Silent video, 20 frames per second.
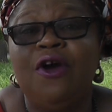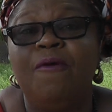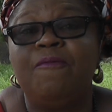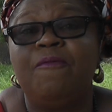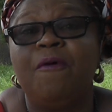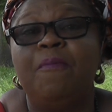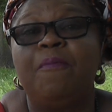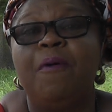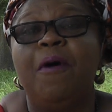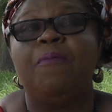of
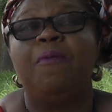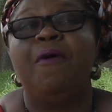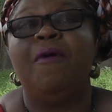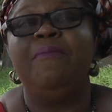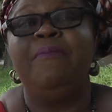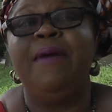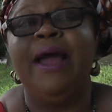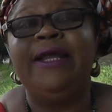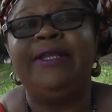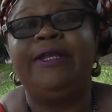Opopo
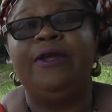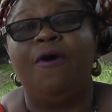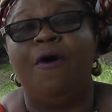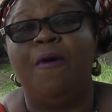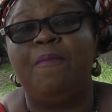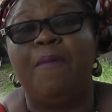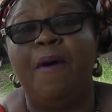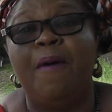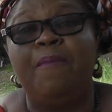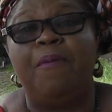make the
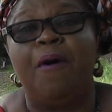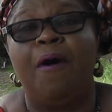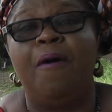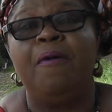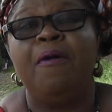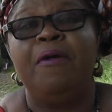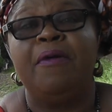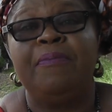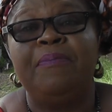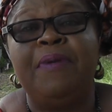Opopo
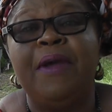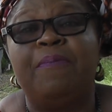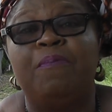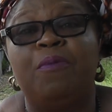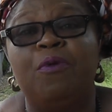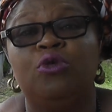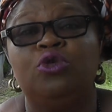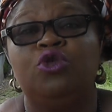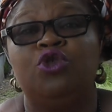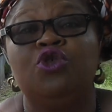
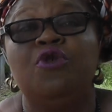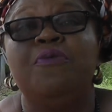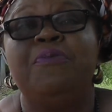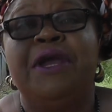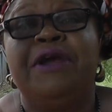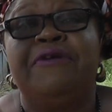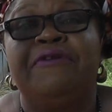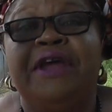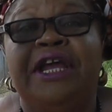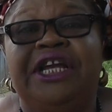people to
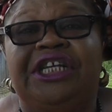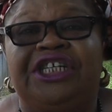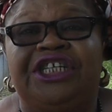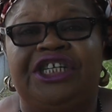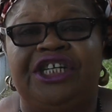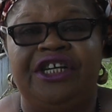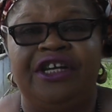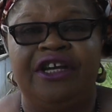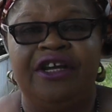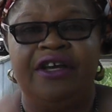be
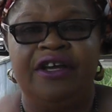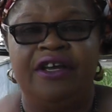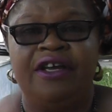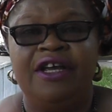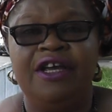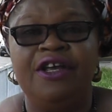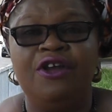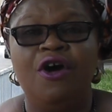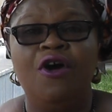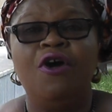rich.
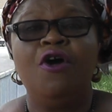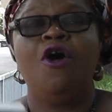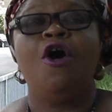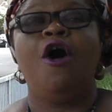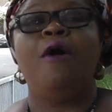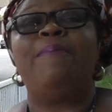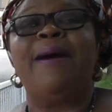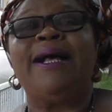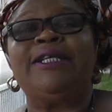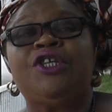You know,
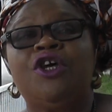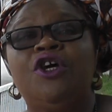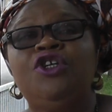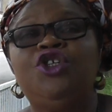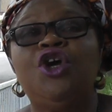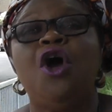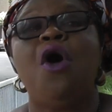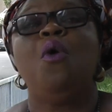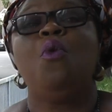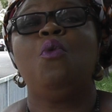
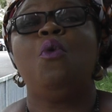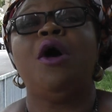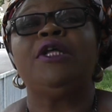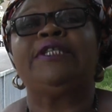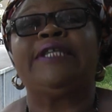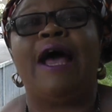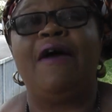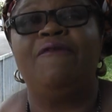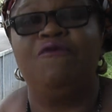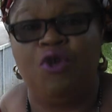Obasanjo,
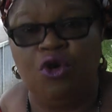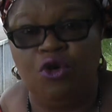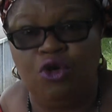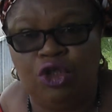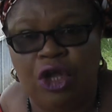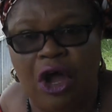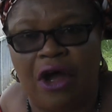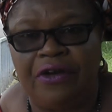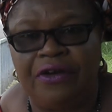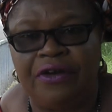what have you
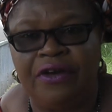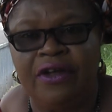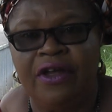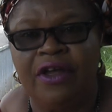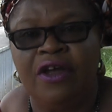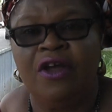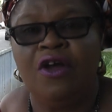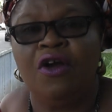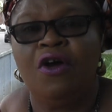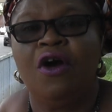done?
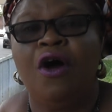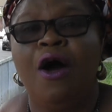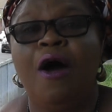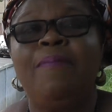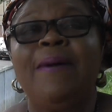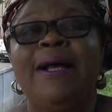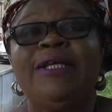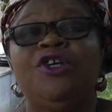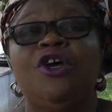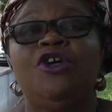
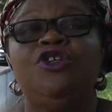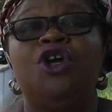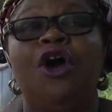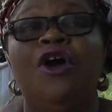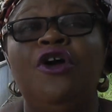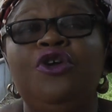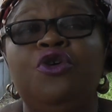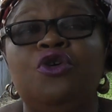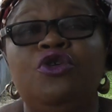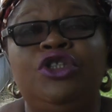
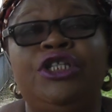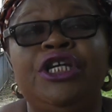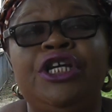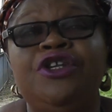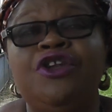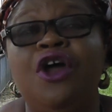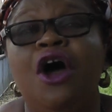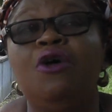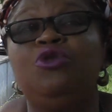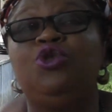Obasanjo, you did
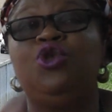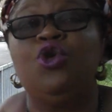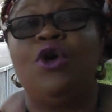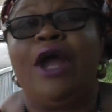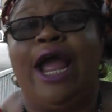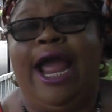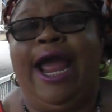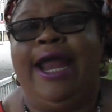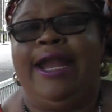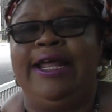not do
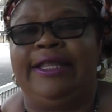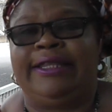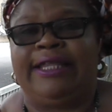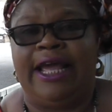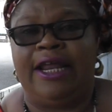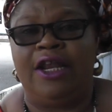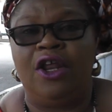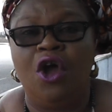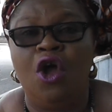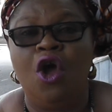
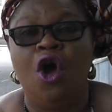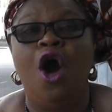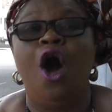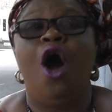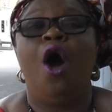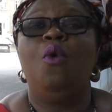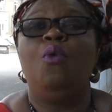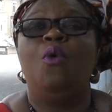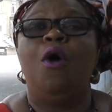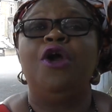anything.
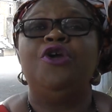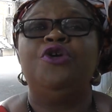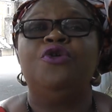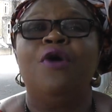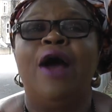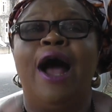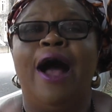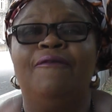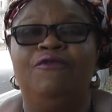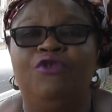All what you
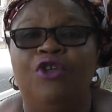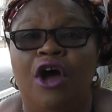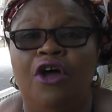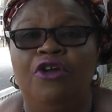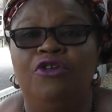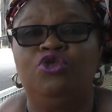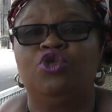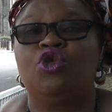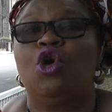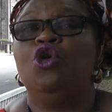have
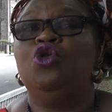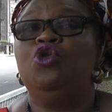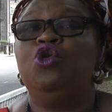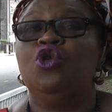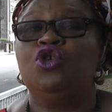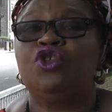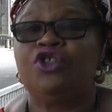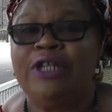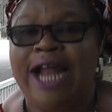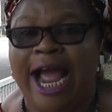done to
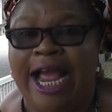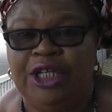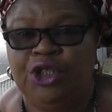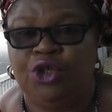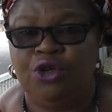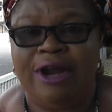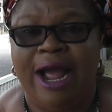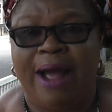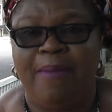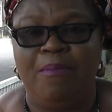loot
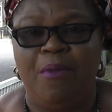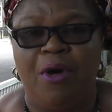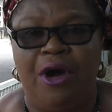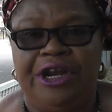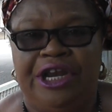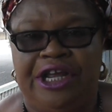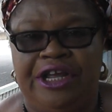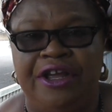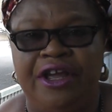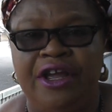Nigerian
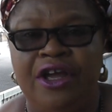money,